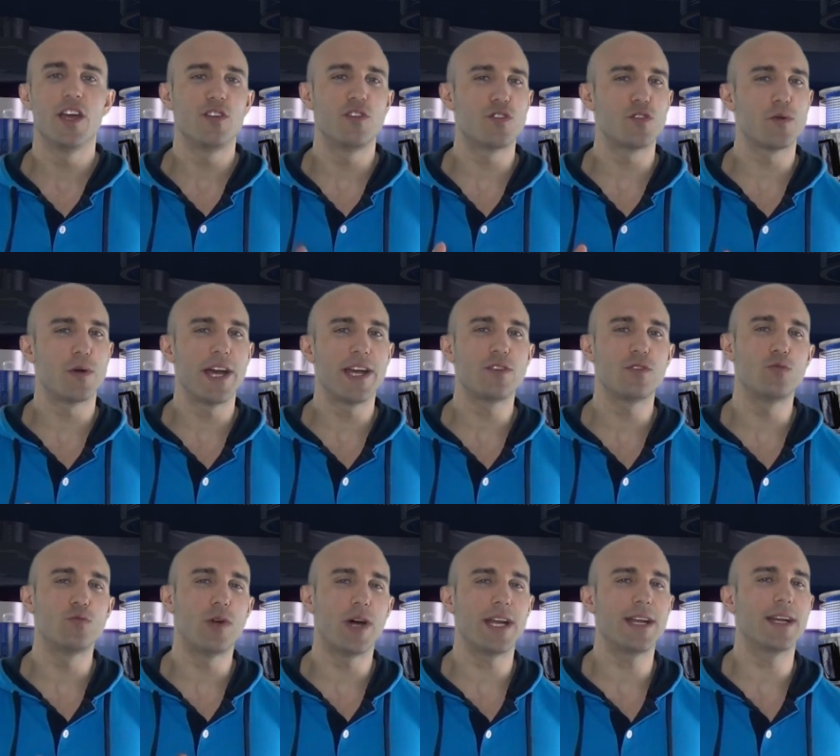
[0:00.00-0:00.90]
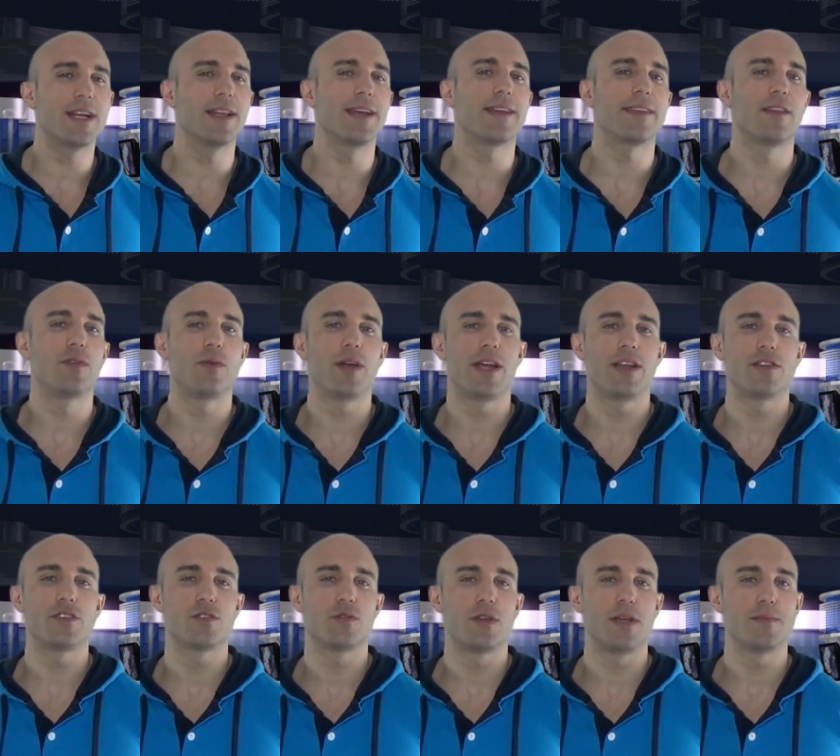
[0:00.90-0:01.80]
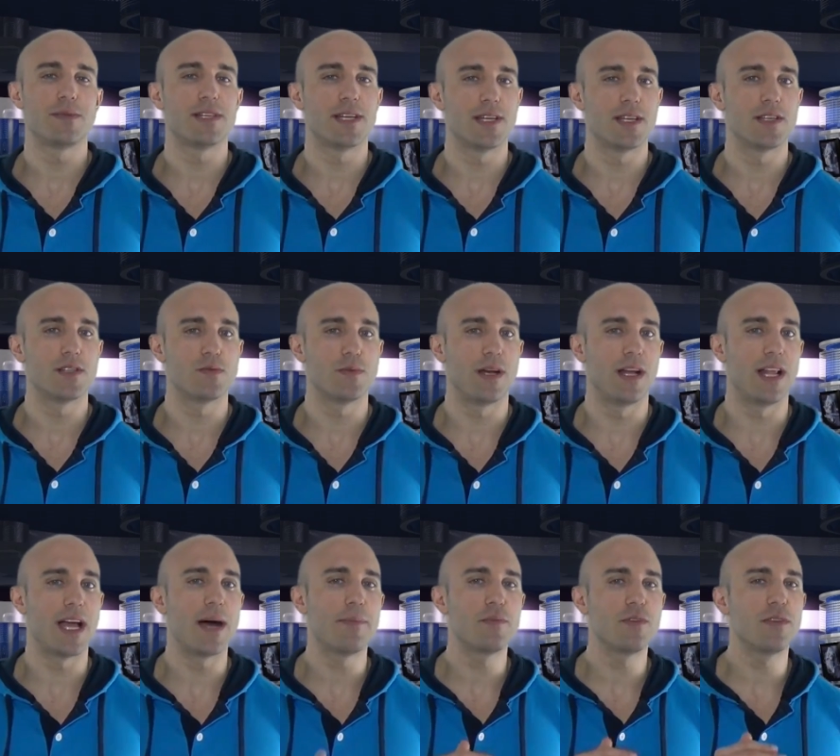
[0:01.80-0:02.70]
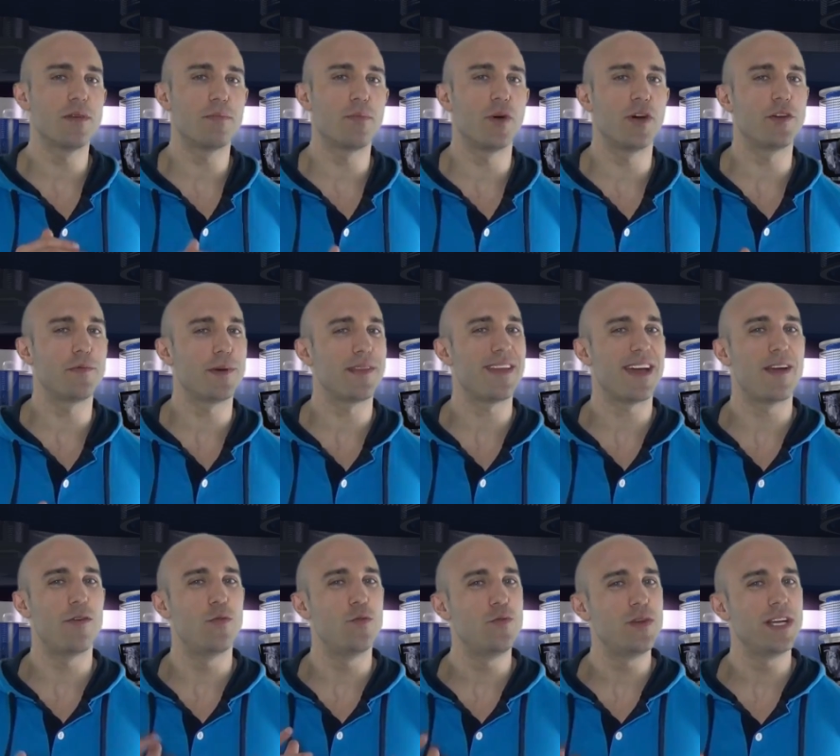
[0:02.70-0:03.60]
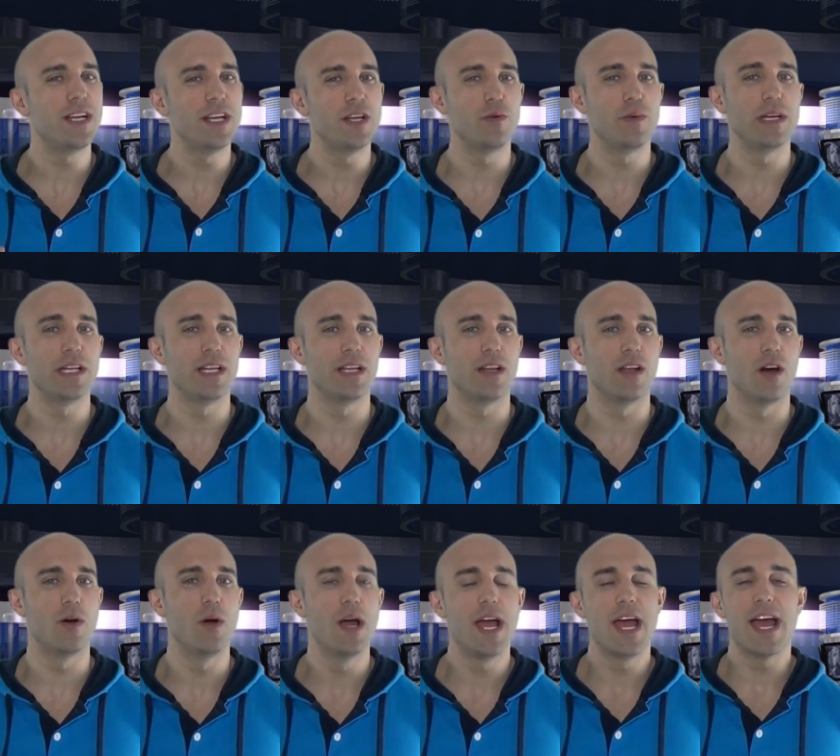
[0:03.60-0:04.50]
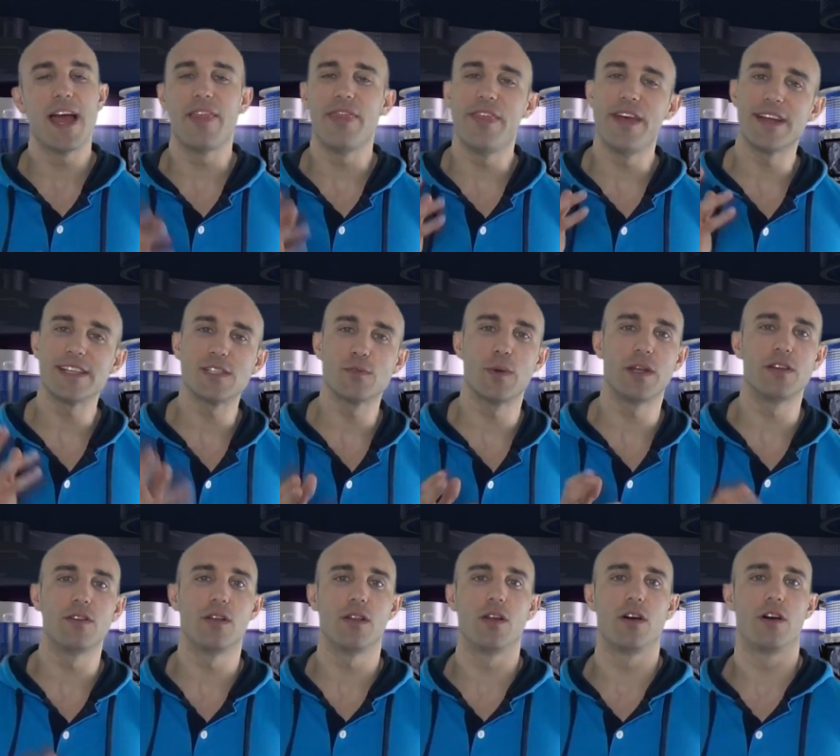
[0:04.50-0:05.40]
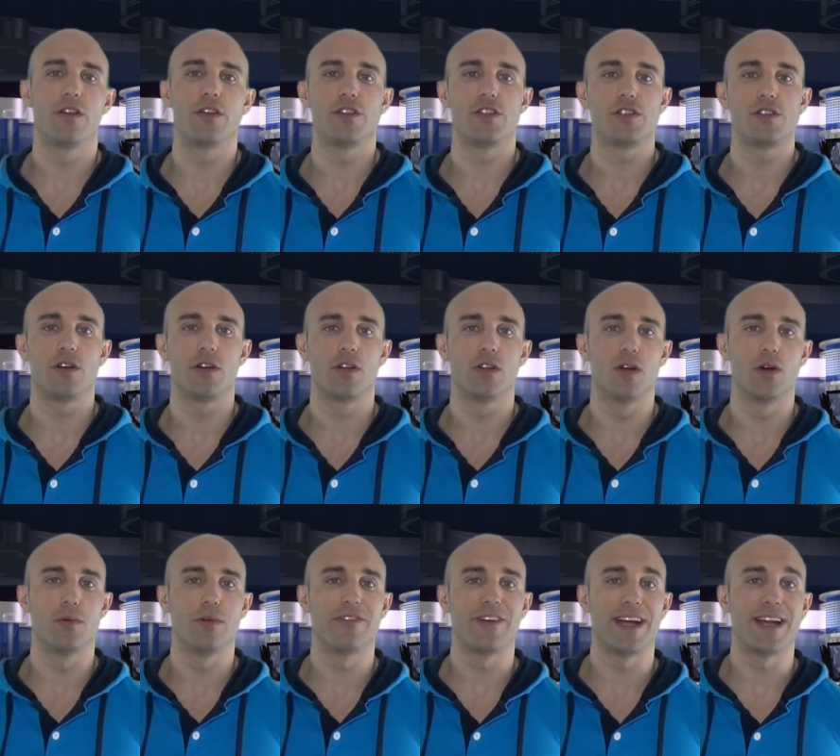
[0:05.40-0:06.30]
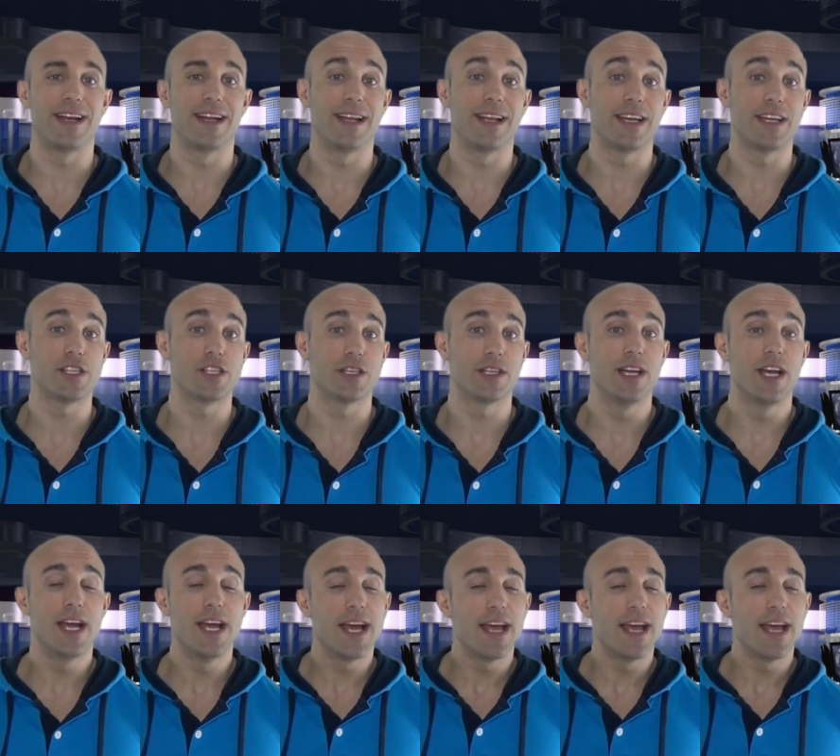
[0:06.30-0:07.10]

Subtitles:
you try to right-click the range creeps as well, up to the point where they're really, really low, and that's when you launch your Globe of Annihilation.